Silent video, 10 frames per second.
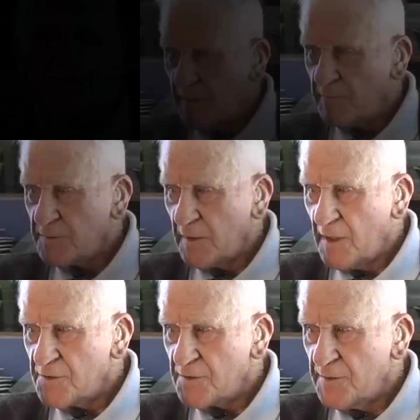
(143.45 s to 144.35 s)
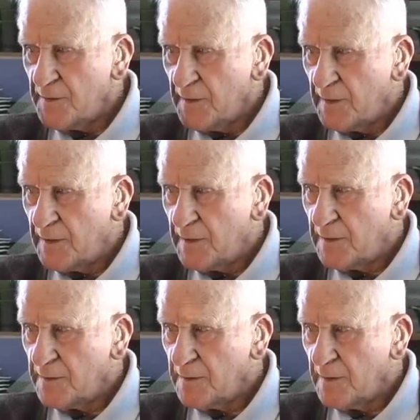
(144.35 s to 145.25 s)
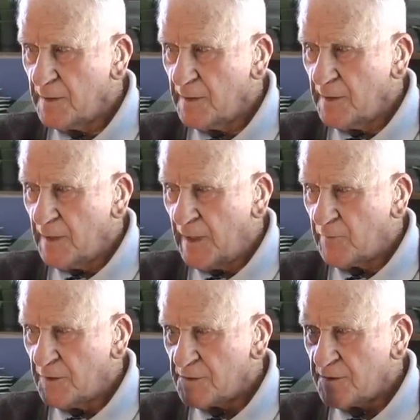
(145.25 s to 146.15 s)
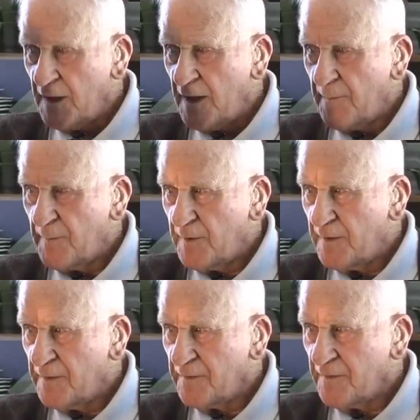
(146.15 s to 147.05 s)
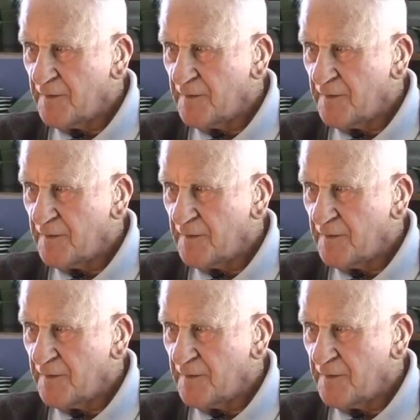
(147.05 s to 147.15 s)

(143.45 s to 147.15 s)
There was a luncheon at which time the